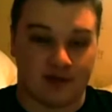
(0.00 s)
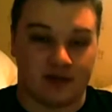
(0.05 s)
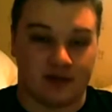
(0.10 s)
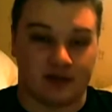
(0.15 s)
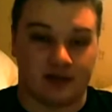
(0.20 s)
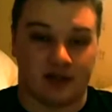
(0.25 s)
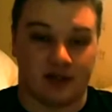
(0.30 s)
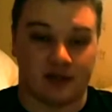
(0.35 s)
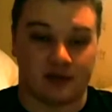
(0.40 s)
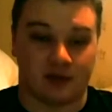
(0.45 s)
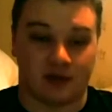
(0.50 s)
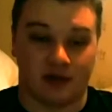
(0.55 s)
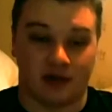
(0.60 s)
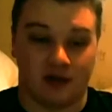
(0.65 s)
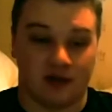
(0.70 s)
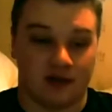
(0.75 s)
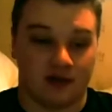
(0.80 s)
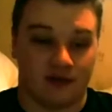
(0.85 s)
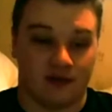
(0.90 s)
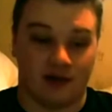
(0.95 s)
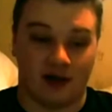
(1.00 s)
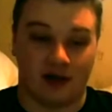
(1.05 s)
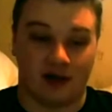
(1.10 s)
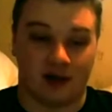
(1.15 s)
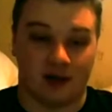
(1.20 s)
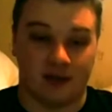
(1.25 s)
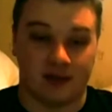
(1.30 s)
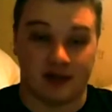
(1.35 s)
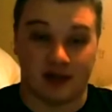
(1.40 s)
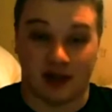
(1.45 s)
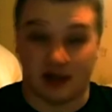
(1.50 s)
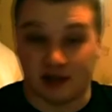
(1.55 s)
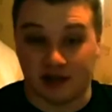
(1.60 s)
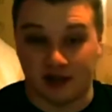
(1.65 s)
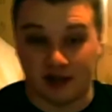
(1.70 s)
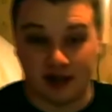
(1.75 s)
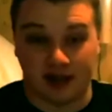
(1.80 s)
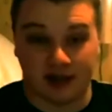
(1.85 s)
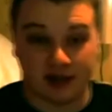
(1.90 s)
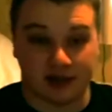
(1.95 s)
So that's quite good. The threaded comments I actually
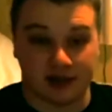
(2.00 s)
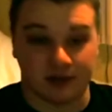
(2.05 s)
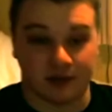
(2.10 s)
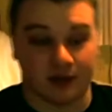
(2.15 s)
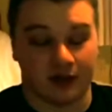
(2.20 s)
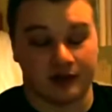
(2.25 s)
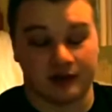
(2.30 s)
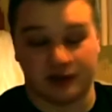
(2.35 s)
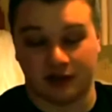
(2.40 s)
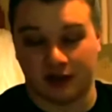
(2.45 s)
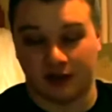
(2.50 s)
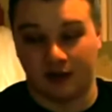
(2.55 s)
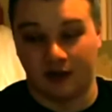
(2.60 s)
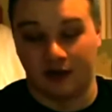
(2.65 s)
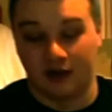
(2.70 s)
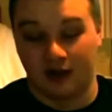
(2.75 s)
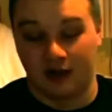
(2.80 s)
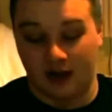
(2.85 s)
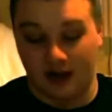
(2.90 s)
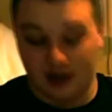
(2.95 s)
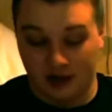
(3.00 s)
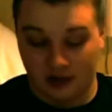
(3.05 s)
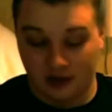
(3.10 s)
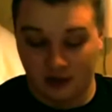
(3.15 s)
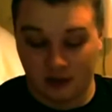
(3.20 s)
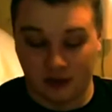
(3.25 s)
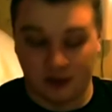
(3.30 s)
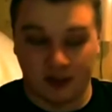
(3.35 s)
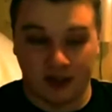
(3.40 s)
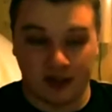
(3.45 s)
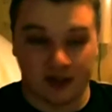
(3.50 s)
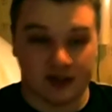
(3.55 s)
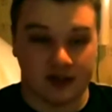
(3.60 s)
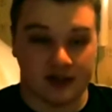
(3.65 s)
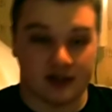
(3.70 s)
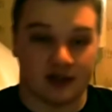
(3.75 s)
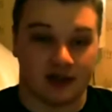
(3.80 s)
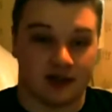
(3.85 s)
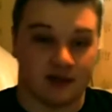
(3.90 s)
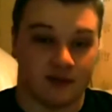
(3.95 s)
like as well. So Google Plus
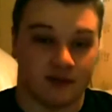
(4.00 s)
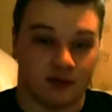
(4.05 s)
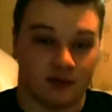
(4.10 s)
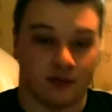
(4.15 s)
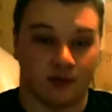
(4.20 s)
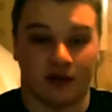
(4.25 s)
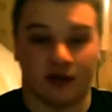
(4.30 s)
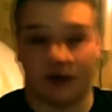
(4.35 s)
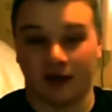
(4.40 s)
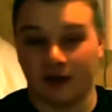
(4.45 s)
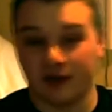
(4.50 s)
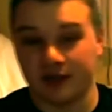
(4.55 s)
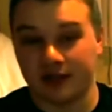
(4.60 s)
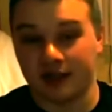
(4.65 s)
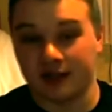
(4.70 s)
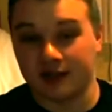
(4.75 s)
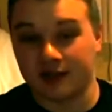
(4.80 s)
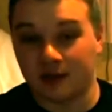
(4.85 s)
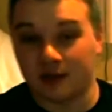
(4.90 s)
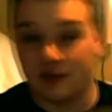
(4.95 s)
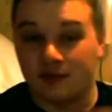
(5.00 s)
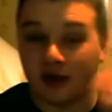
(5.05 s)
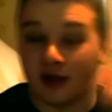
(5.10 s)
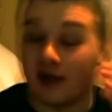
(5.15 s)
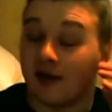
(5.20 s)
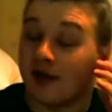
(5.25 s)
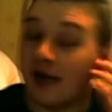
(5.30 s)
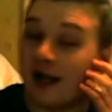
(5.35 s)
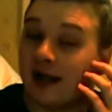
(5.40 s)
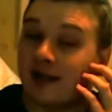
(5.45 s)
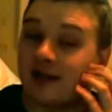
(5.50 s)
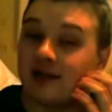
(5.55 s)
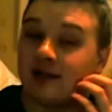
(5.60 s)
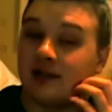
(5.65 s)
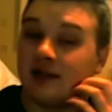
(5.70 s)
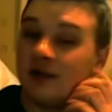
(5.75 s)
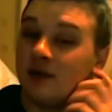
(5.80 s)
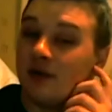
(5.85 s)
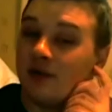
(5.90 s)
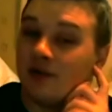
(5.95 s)
is kind of one of those things that we've kind of had to
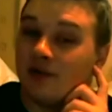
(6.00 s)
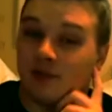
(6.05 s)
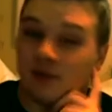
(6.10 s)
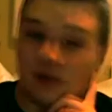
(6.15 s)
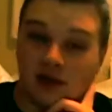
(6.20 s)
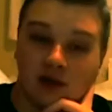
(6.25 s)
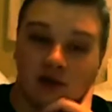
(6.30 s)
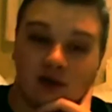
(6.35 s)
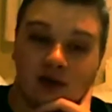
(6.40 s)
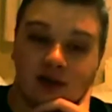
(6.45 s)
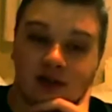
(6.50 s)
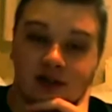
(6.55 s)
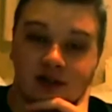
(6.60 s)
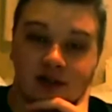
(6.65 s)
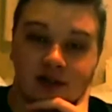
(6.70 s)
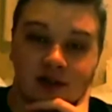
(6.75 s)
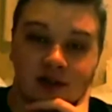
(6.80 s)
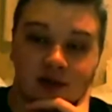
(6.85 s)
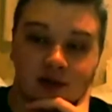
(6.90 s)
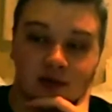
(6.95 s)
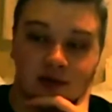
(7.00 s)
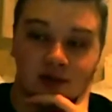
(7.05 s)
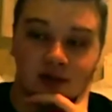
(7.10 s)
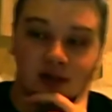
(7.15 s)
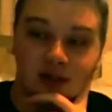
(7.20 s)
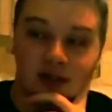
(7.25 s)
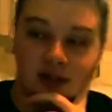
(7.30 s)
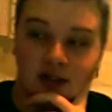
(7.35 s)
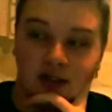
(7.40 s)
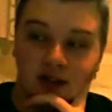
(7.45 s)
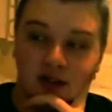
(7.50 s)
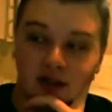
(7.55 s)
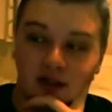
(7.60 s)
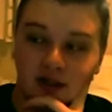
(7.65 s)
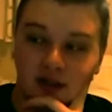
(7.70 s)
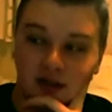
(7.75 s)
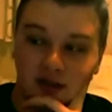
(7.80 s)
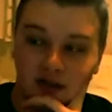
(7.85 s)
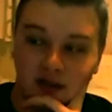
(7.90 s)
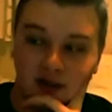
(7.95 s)
deal with, but there is still
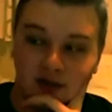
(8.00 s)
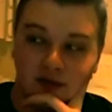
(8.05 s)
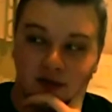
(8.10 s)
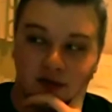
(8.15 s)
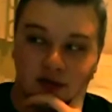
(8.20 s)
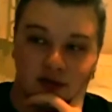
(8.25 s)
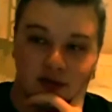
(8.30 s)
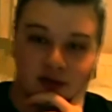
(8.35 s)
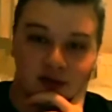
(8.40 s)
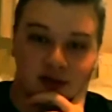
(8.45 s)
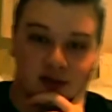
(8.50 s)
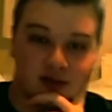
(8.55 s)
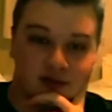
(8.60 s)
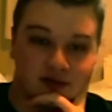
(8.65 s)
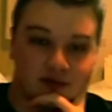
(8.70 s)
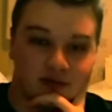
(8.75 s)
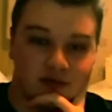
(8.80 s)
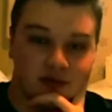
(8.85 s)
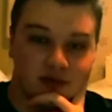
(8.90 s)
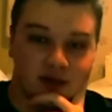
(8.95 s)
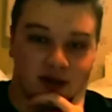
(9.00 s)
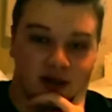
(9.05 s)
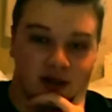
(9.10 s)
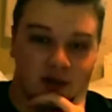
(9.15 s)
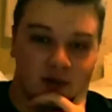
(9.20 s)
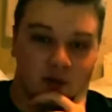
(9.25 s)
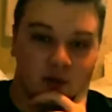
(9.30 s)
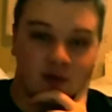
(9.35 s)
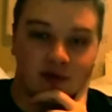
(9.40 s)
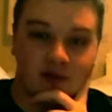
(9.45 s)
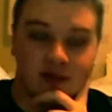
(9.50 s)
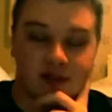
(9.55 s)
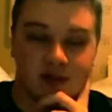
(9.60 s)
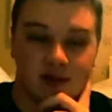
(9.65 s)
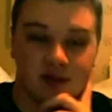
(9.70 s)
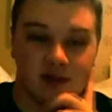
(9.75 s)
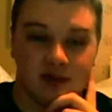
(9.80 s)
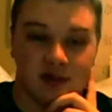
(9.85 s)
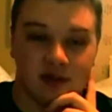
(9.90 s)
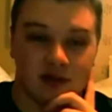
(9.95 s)
a lot of good stuff with it,
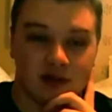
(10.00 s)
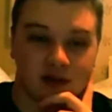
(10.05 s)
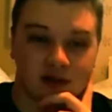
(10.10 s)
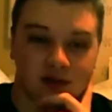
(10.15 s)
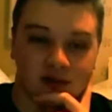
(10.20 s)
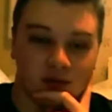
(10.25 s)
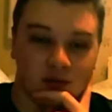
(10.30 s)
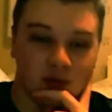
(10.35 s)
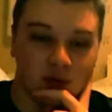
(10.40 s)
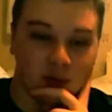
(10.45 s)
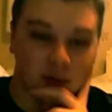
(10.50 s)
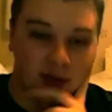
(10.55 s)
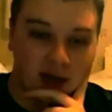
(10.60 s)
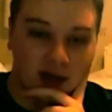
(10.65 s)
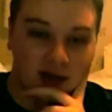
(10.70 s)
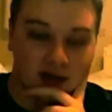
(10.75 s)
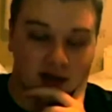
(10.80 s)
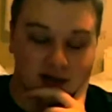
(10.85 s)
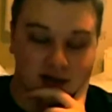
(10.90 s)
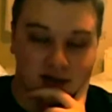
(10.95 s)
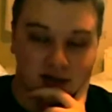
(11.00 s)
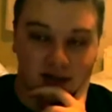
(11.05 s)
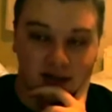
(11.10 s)
so it's not all bad.